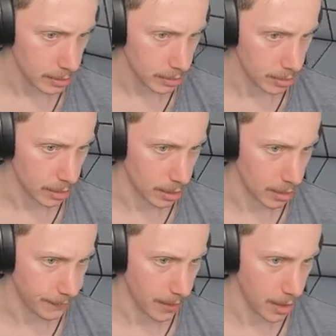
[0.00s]

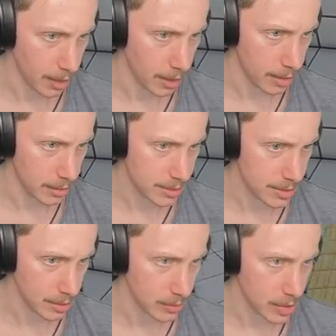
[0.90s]
Uh, fire
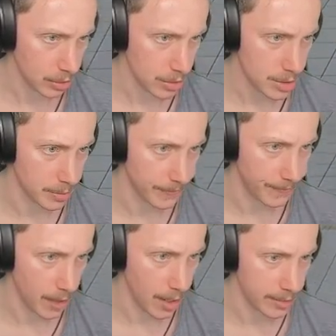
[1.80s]
extinguisher looks to be
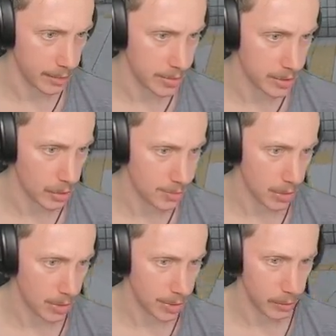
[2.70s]
fine. There is a no
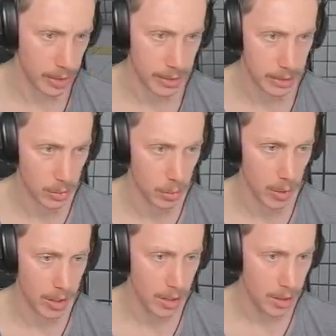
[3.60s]
smoking thing right at the end of the
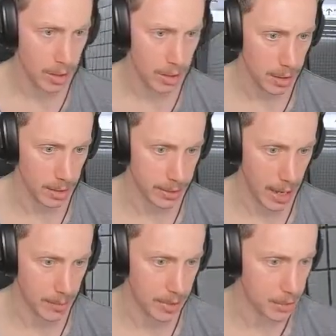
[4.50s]
hallway. Uh, the
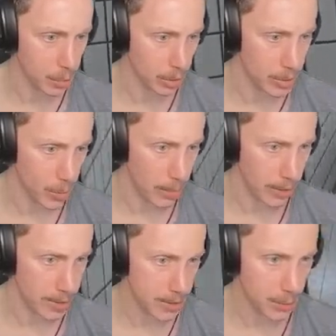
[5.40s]
cameras are all in the right
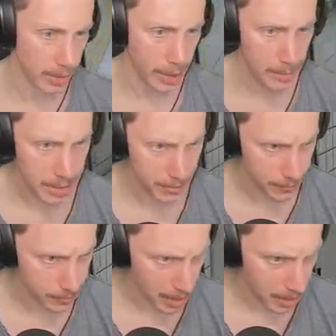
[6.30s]
place as well. How many of
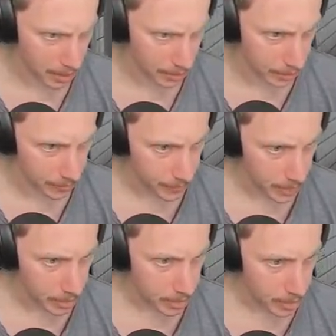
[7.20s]
them are there?
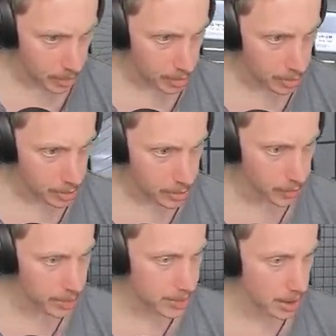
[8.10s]
Two on
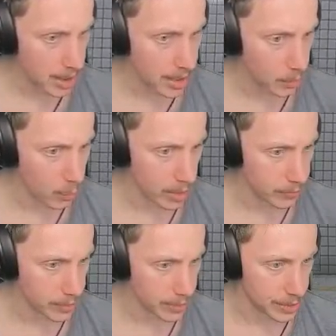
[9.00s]
this side, one
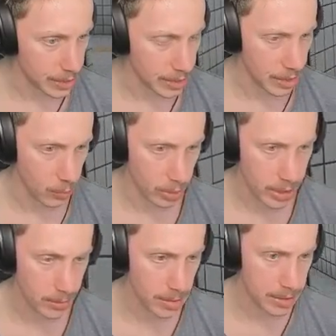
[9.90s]
over there. We'll
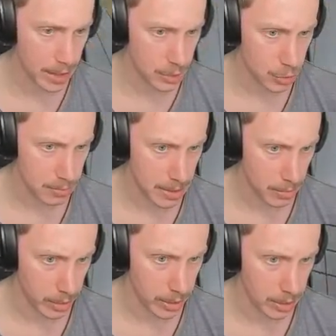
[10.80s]
commit that to
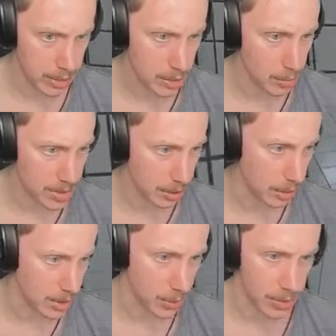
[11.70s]
memory. There's no missing
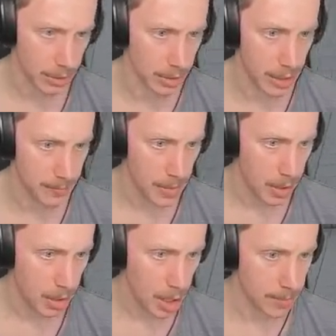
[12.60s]
lights or anything like that.
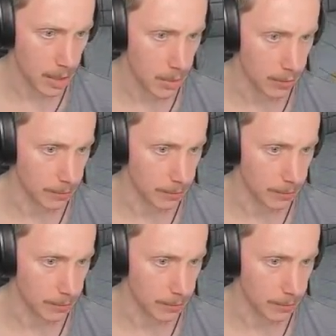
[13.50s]
I'm going on.